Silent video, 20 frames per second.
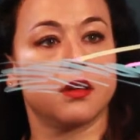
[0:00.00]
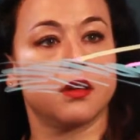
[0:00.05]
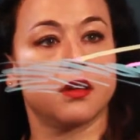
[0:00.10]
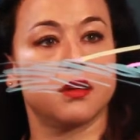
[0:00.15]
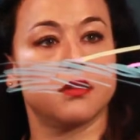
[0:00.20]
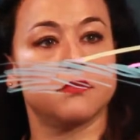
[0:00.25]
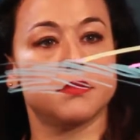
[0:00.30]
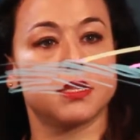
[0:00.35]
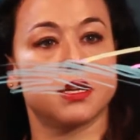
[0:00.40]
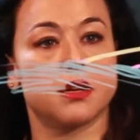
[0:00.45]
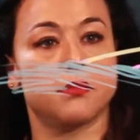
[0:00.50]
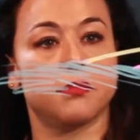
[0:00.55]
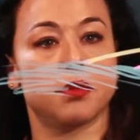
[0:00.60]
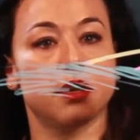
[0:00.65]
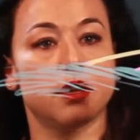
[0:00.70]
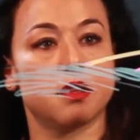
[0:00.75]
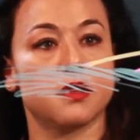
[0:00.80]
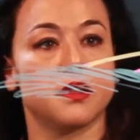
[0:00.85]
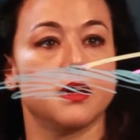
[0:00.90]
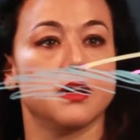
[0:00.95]
comes up
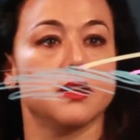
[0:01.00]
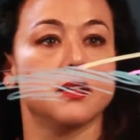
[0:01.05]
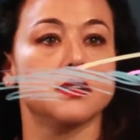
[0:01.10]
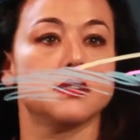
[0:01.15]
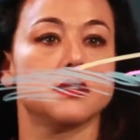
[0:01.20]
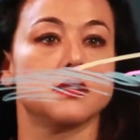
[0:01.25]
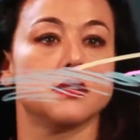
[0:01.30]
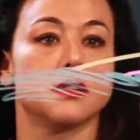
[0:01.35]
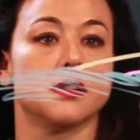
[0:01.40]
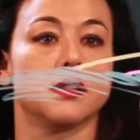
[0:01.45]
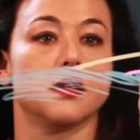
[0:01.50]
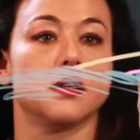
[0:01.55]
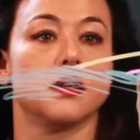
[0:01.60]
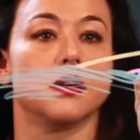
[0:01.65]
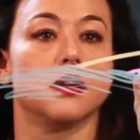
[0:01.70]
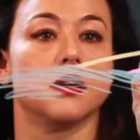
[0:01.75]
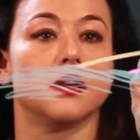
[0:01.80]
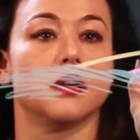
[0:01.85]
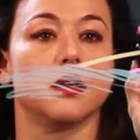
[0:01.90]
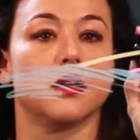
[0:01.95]
like this,
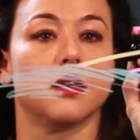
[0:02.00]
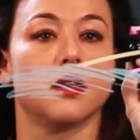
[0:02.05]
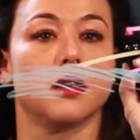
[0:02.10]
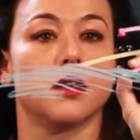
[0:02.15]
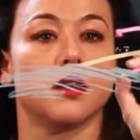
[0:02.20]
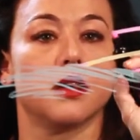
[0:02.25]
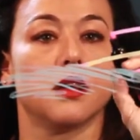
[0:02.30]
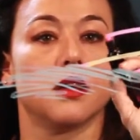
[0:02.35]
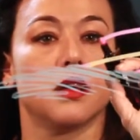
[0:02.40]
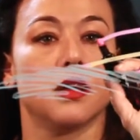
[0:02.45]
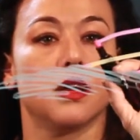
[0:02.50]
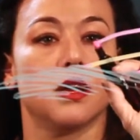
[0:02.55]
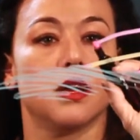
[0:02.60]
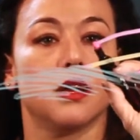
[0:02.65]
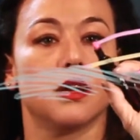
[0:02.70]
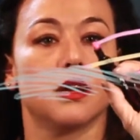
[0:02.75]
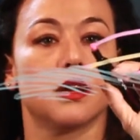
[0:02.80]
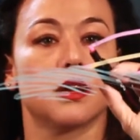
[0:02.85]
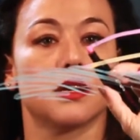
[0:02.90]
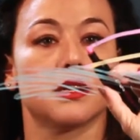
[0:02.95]

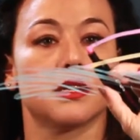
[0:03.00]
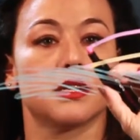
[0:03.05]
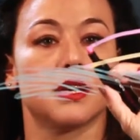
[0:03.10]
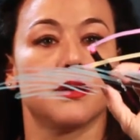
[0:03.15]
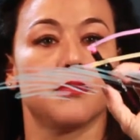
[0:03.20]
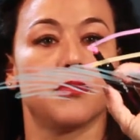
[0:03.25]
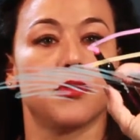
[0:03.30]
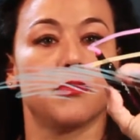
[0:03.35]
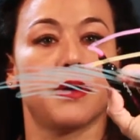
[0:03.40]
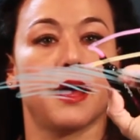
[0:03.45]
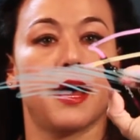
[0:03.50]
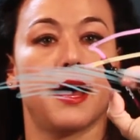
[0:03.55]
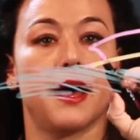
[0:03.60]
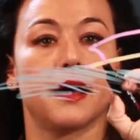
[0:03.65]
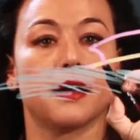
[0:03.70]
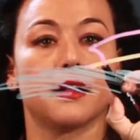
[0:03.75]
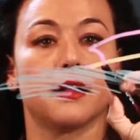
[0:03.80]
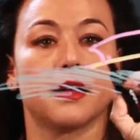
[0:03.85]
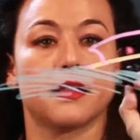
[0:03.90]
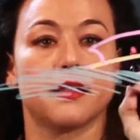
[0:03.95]
and it could taper
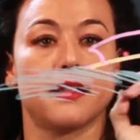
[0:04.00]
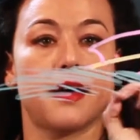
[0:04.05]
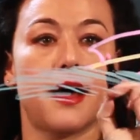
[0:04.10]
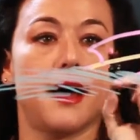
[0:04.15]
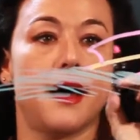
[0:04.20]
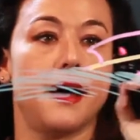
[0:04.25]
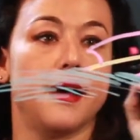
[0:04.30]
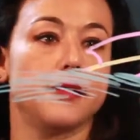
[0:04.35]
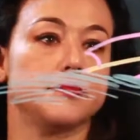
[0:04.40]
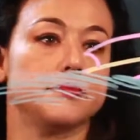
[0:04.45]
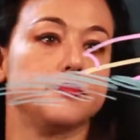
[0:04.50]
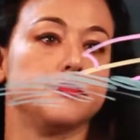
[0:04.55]
back like that,